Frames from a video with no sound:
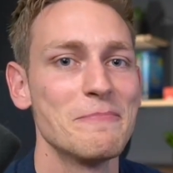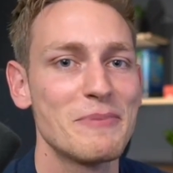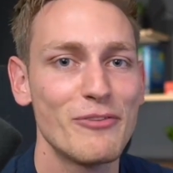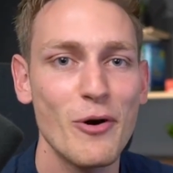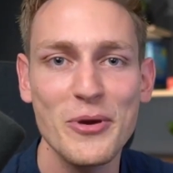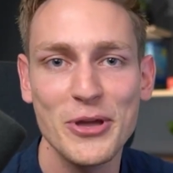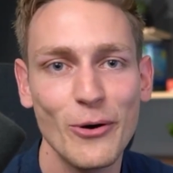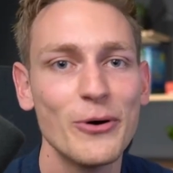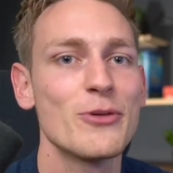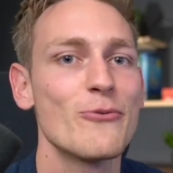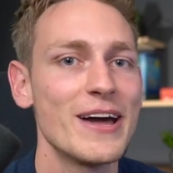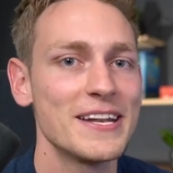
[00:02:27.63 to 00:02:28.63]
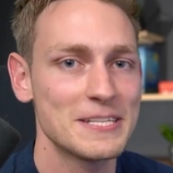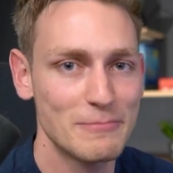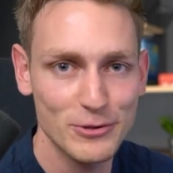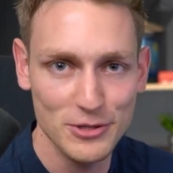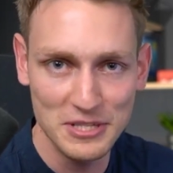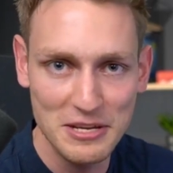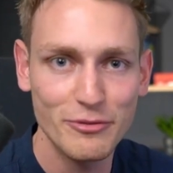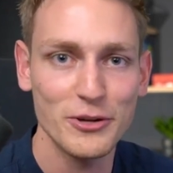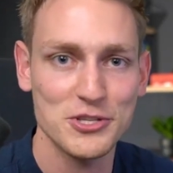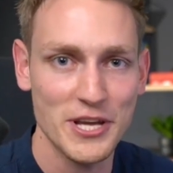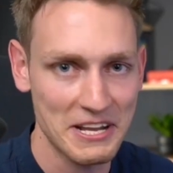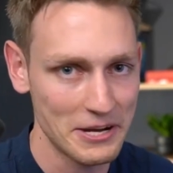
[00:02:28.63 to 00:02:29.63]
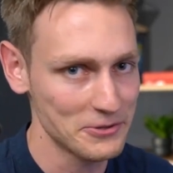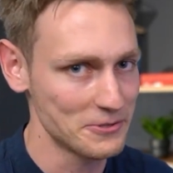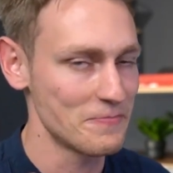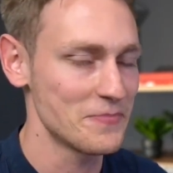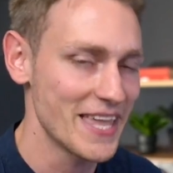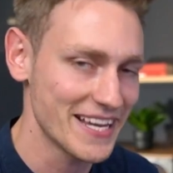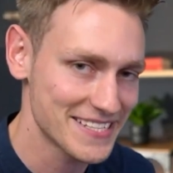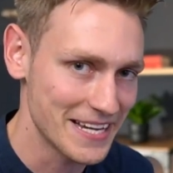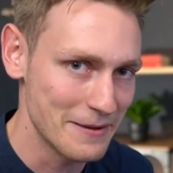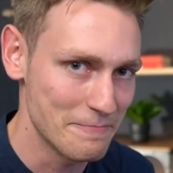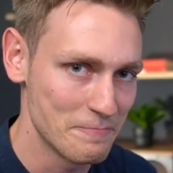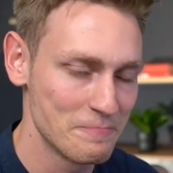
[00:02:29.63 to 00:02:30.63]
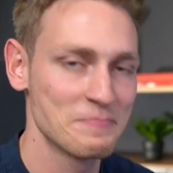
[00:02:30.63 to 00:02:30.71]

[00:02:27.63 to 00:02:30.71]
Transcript: before we go on the rant about the default checkout next time.